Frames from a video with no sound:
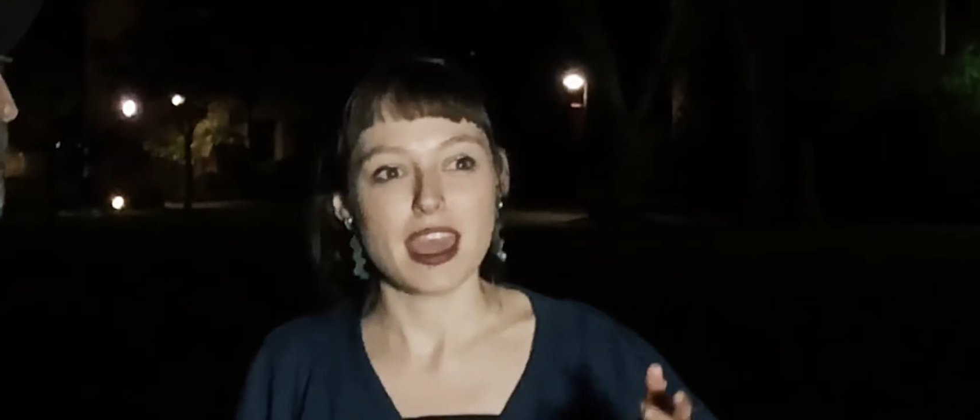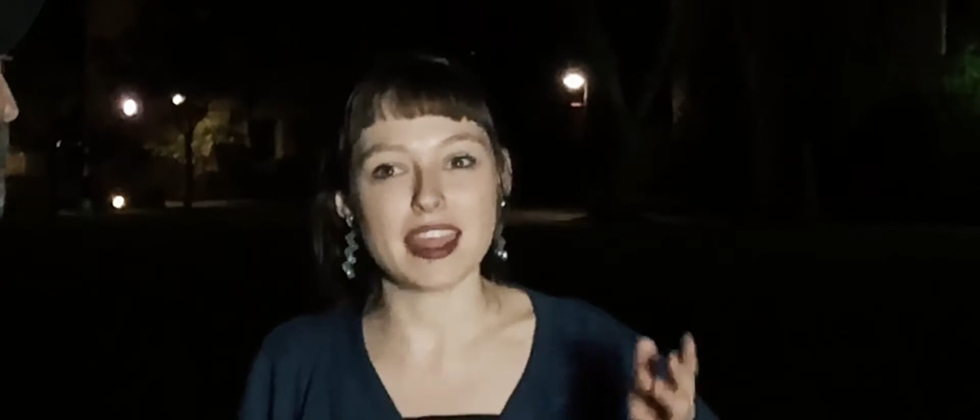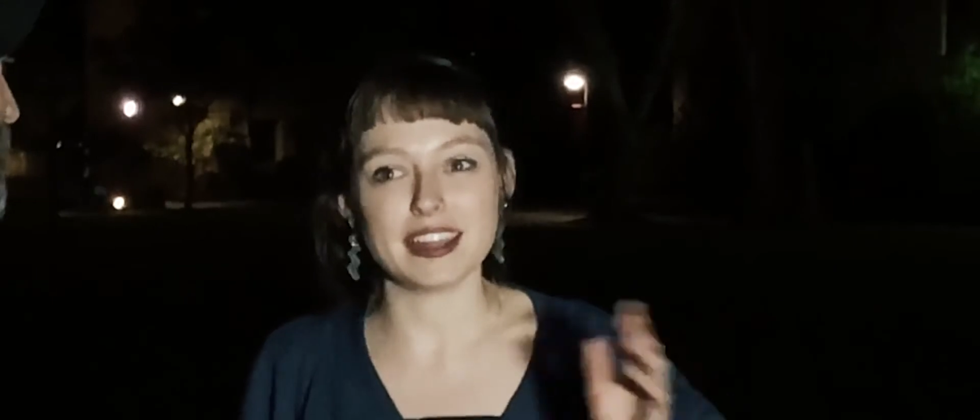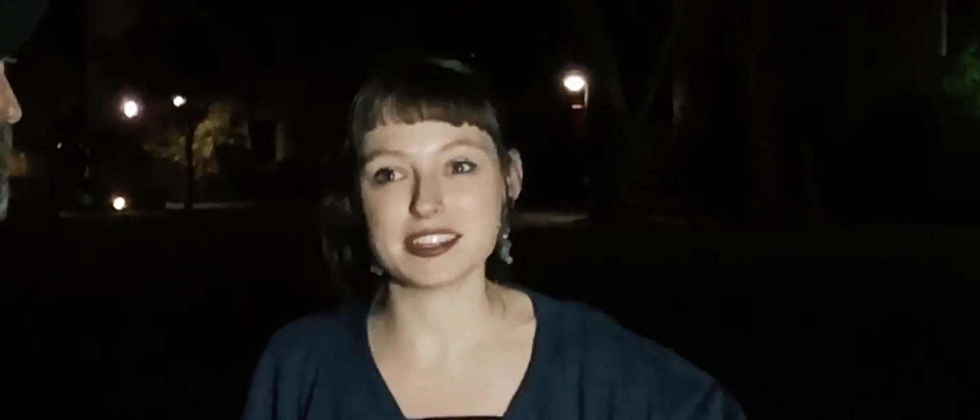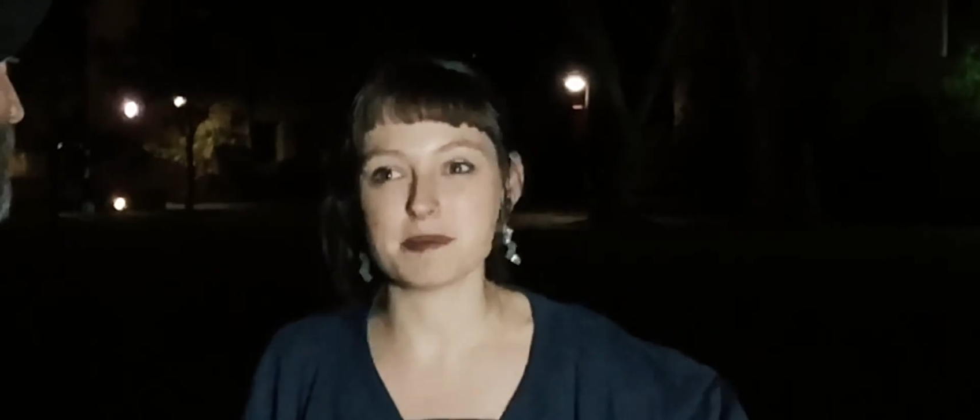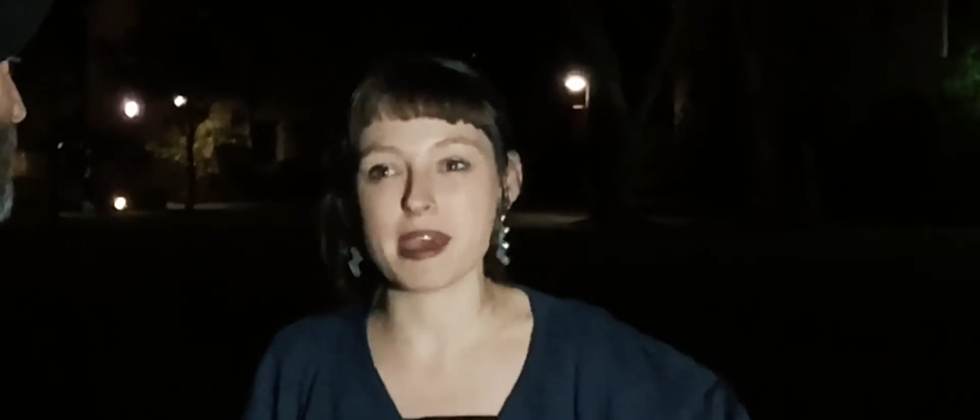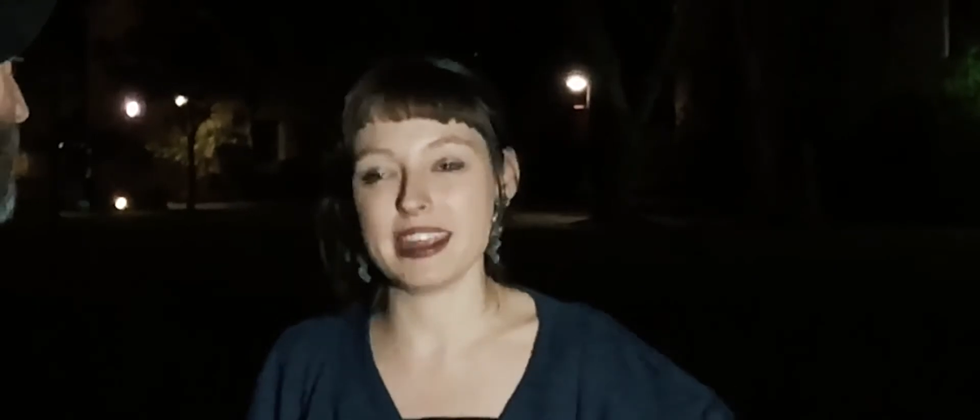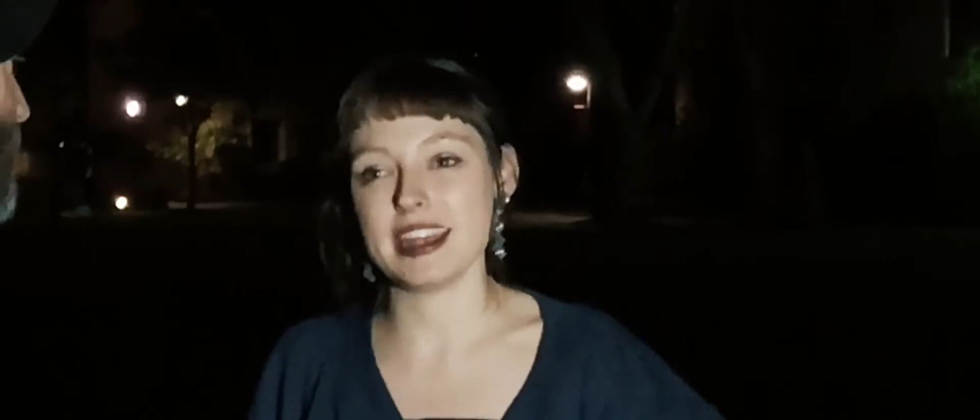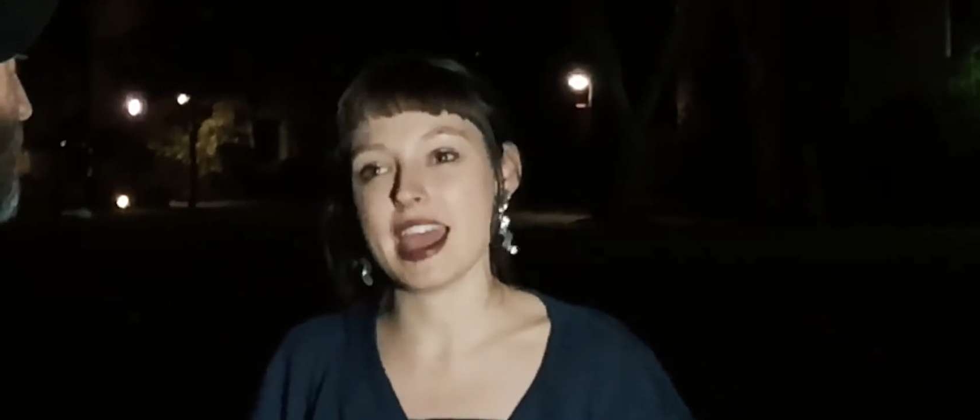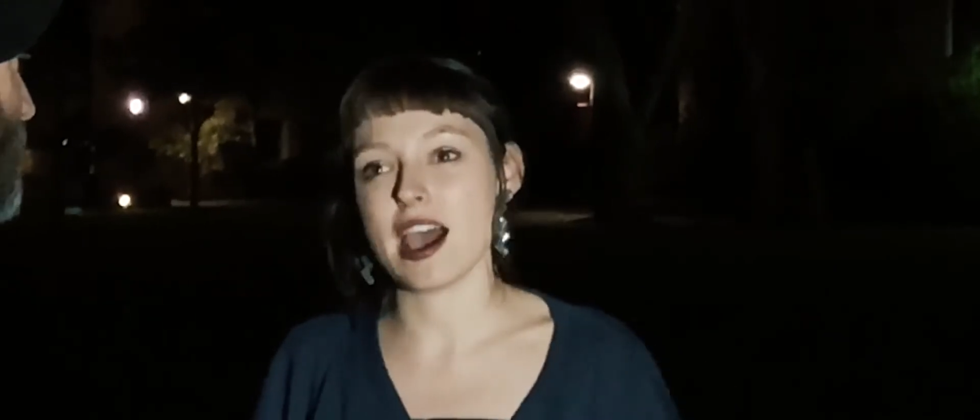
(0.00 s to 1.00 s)
heading into
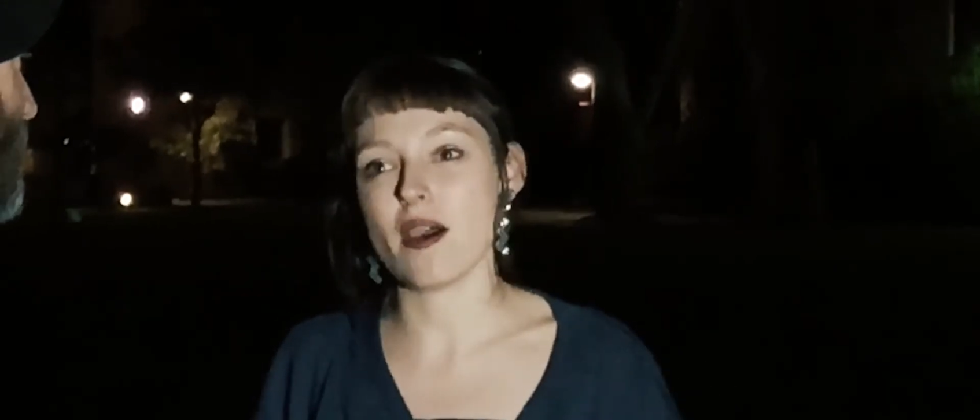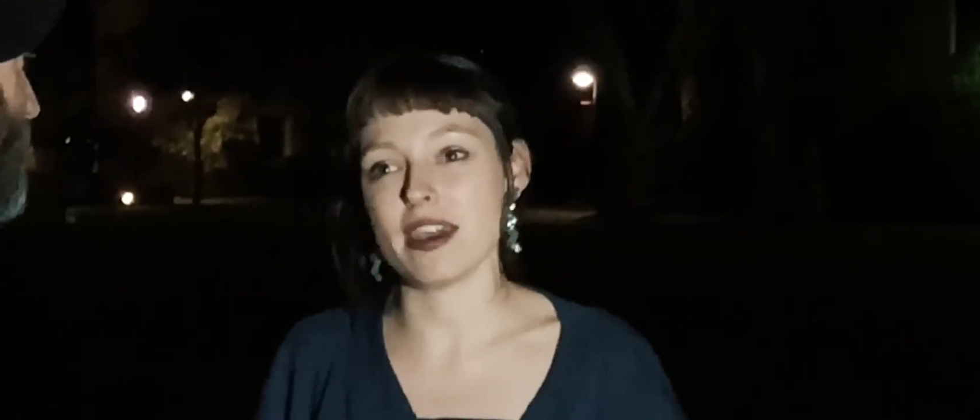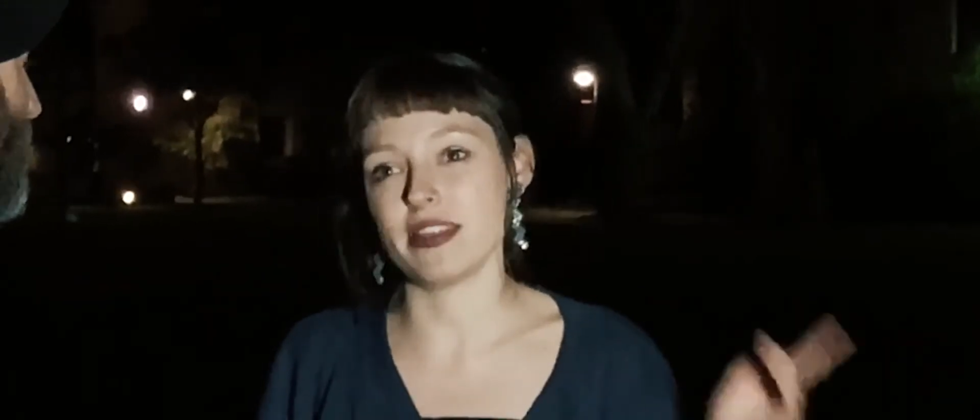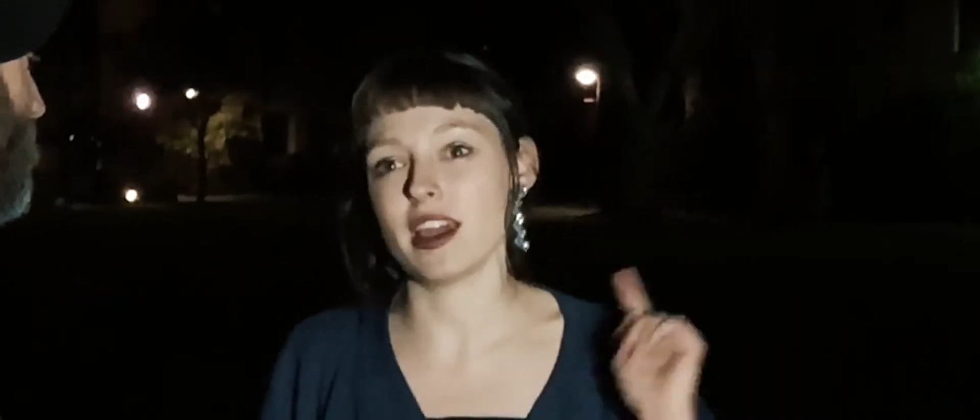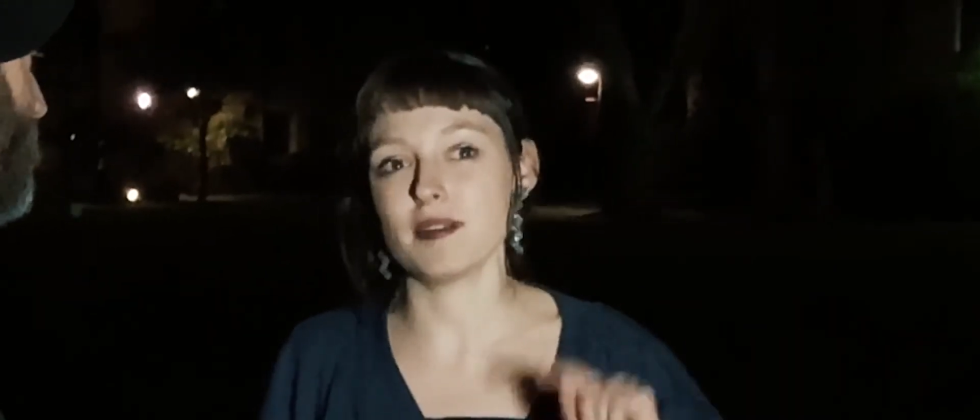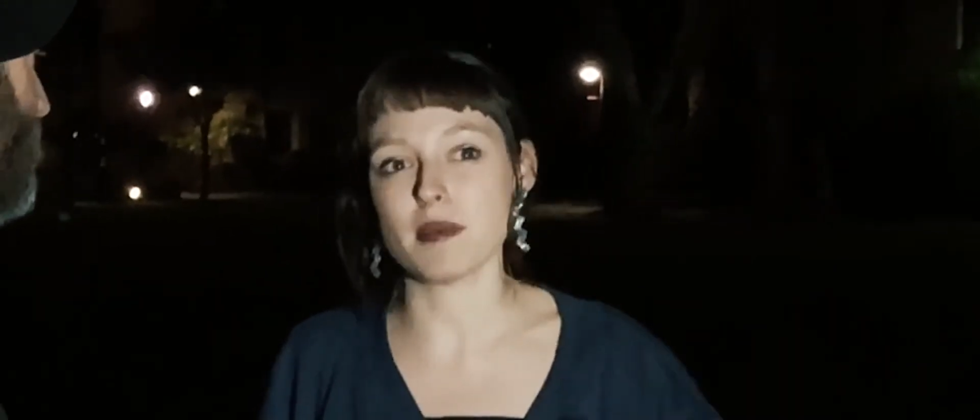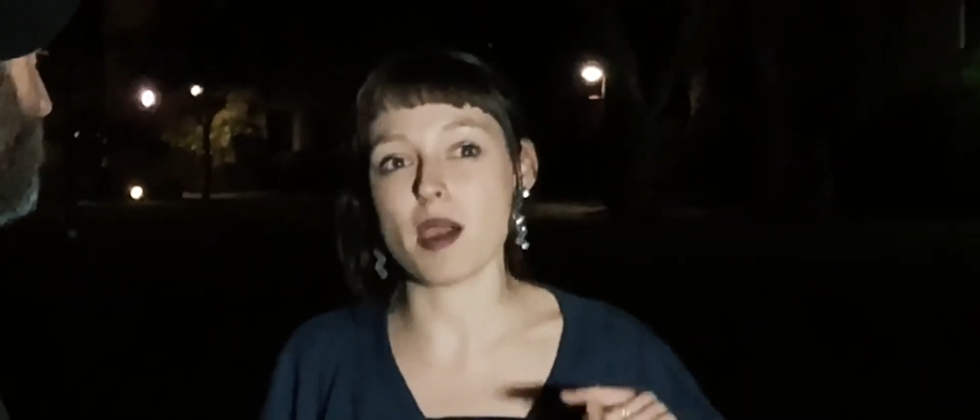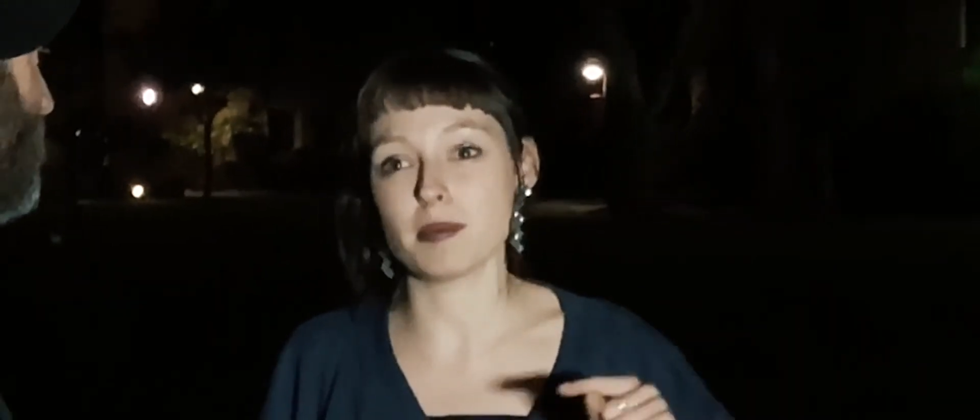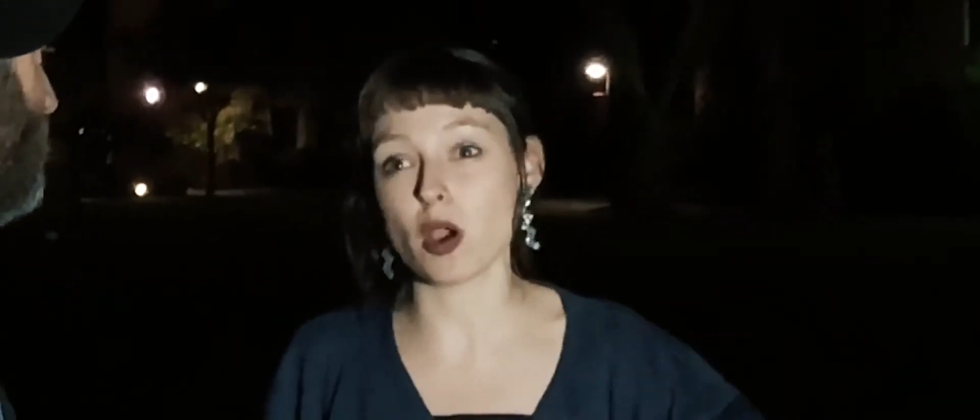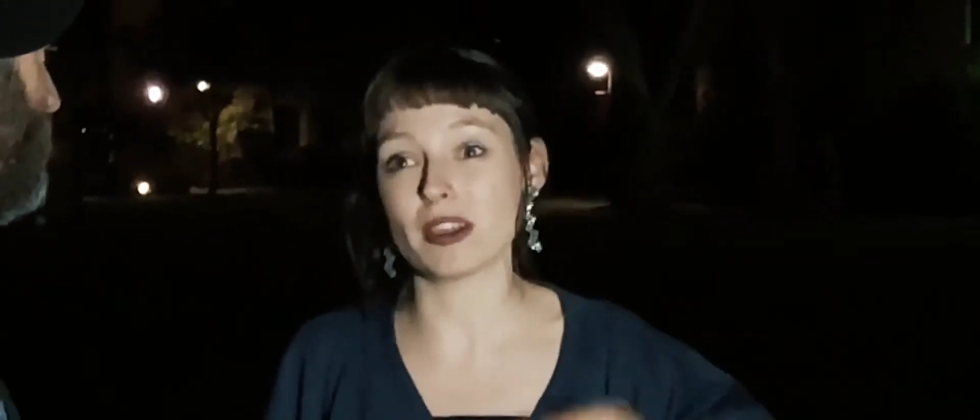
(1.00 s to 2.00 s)
May now, and then
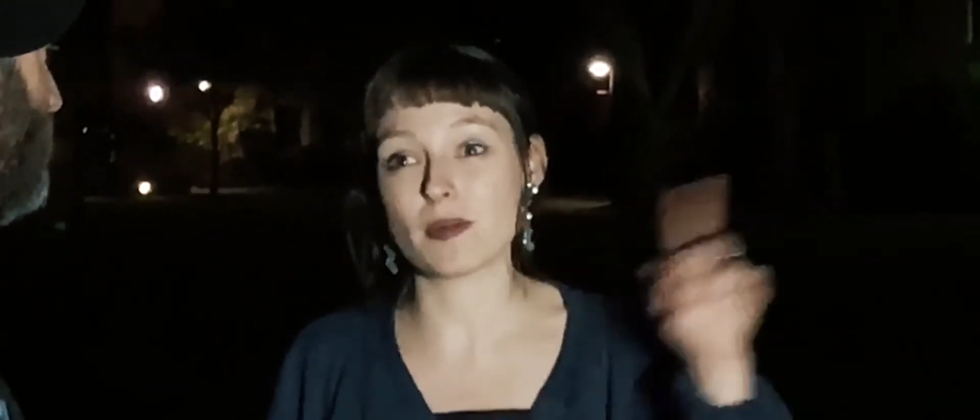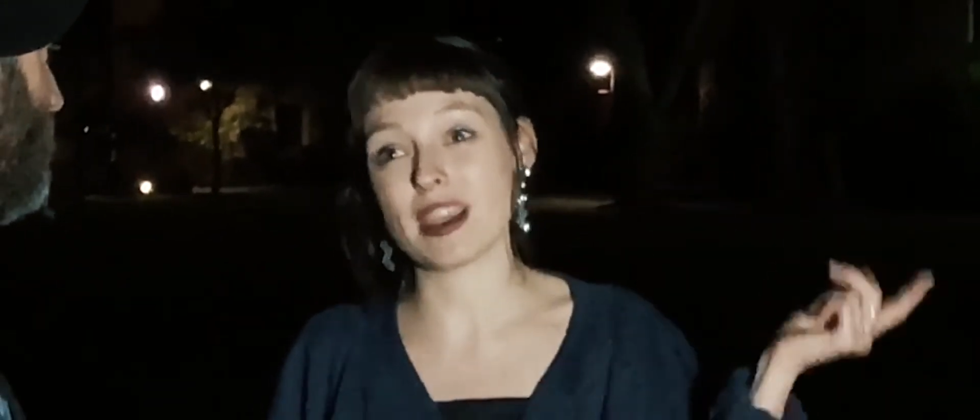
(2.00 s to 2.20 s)
I'm going